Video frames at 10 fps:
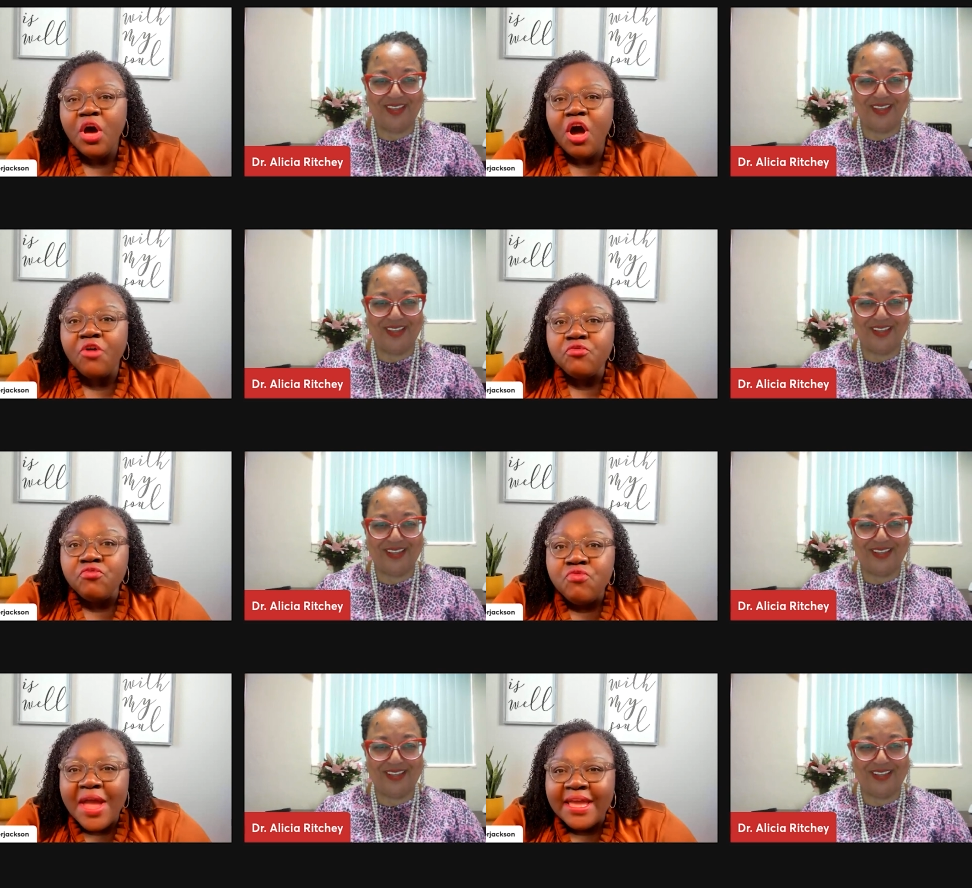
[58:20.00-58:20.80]
Speaker 1: are
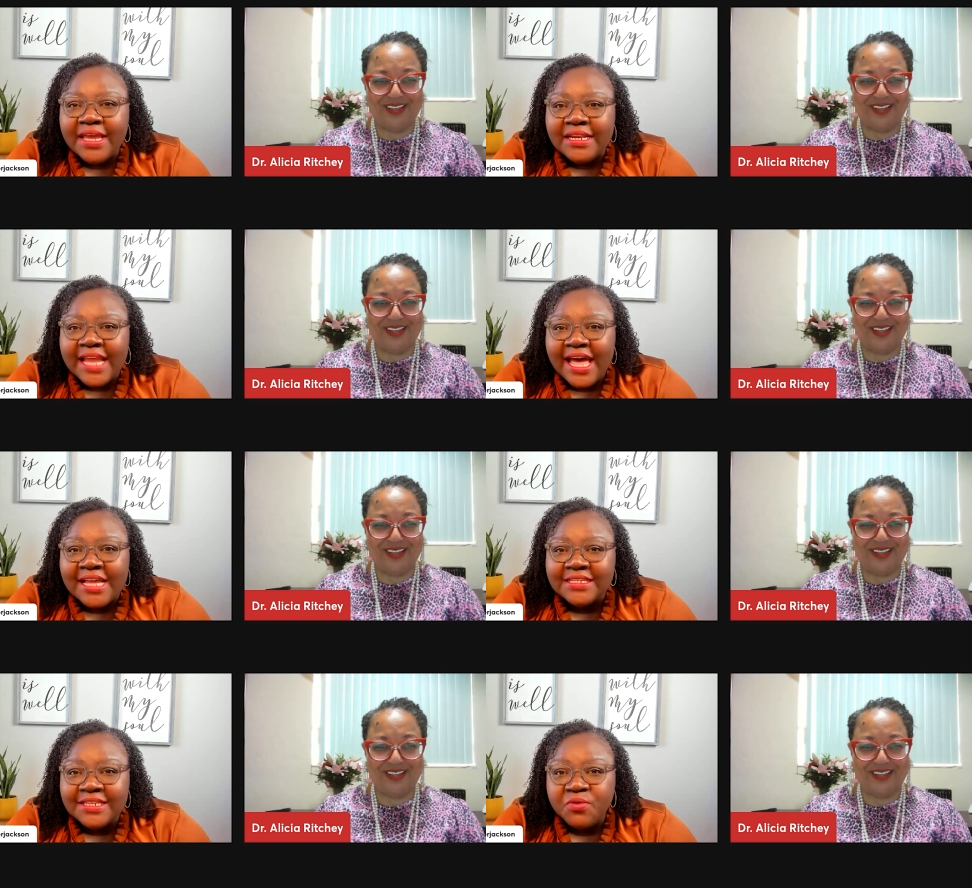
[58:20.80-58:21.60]

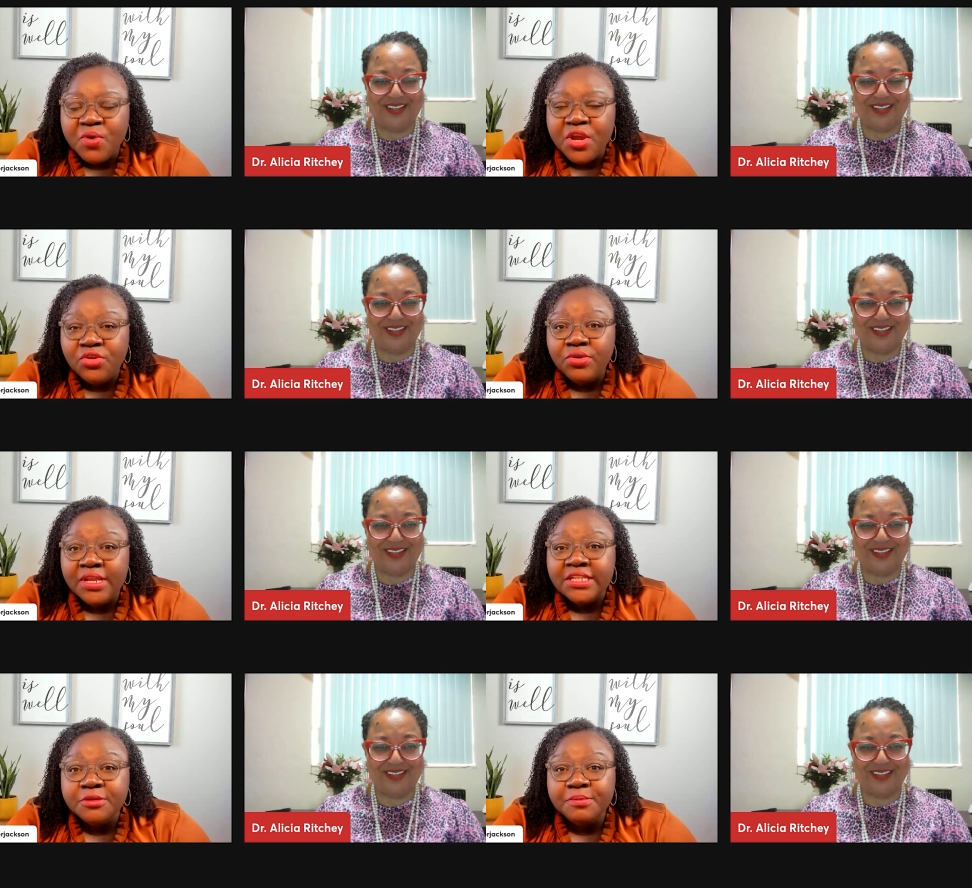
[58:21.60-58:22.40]
recognizing where you
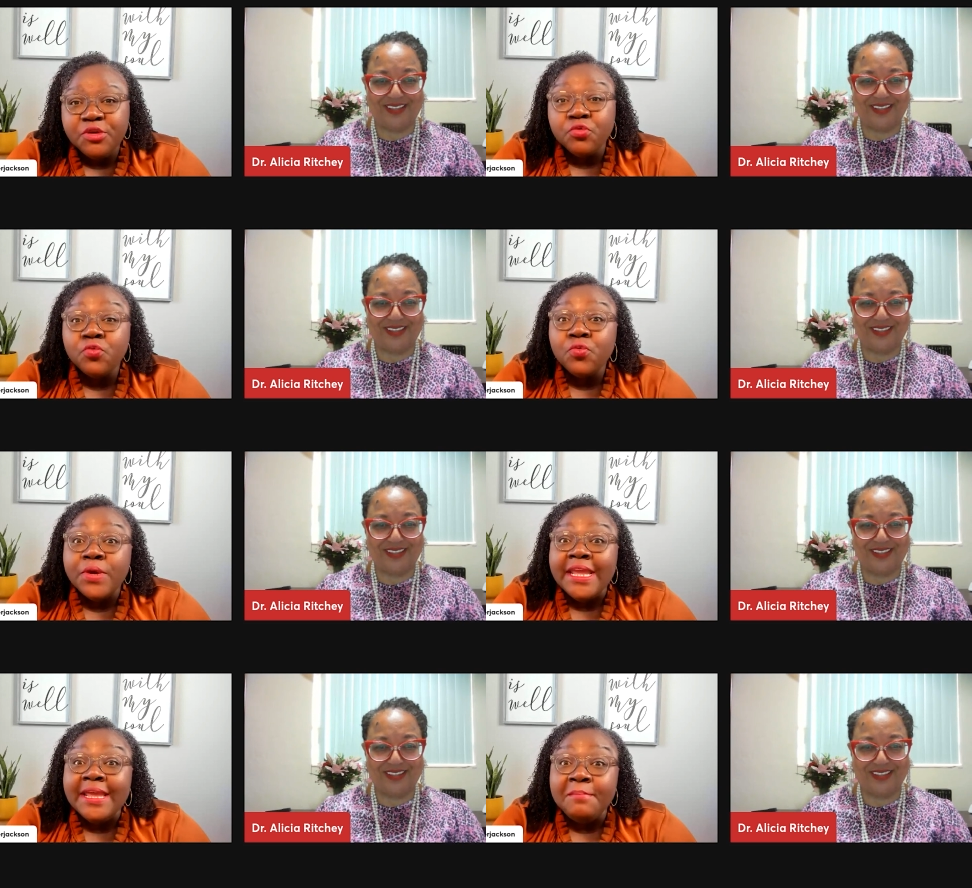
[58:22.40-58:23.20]
need to be
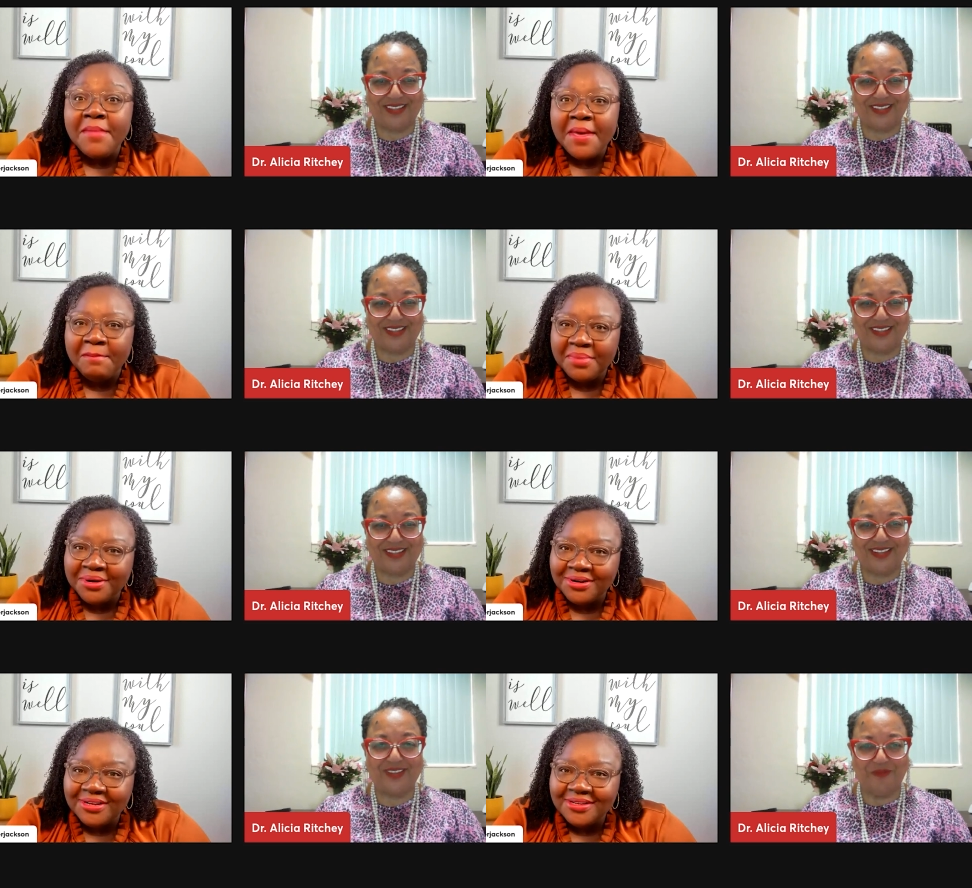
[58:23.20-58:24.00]

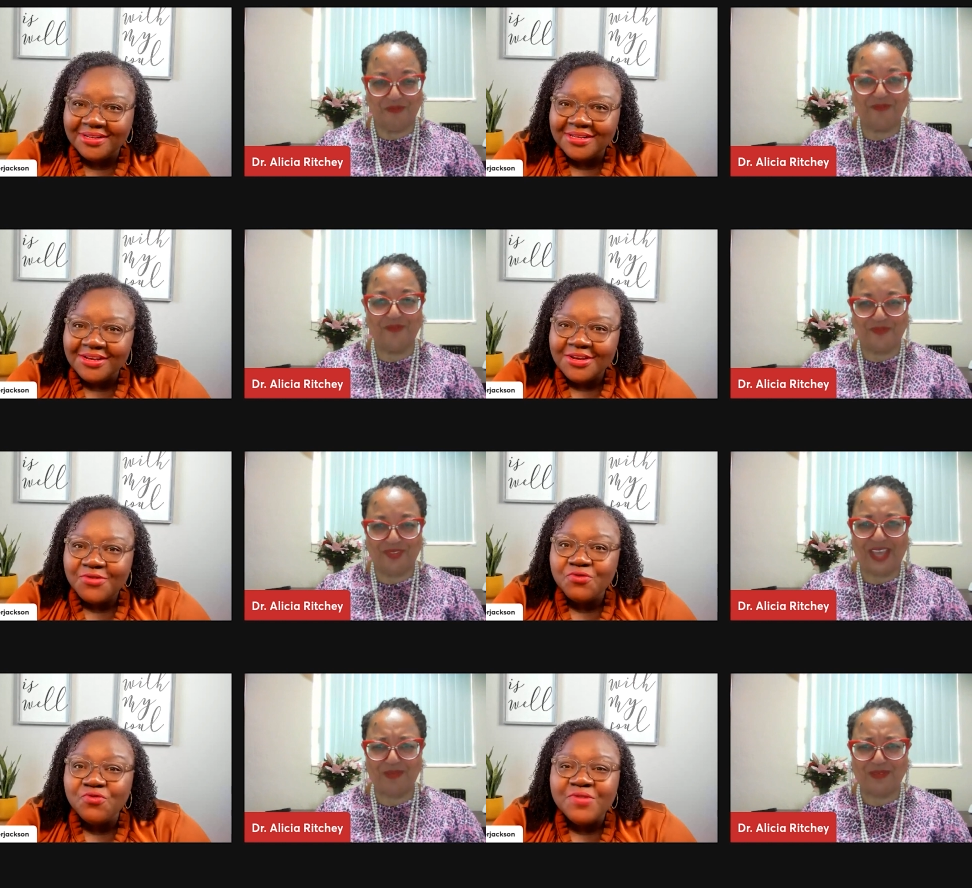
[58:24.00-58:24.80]
remembered Mm-hmm.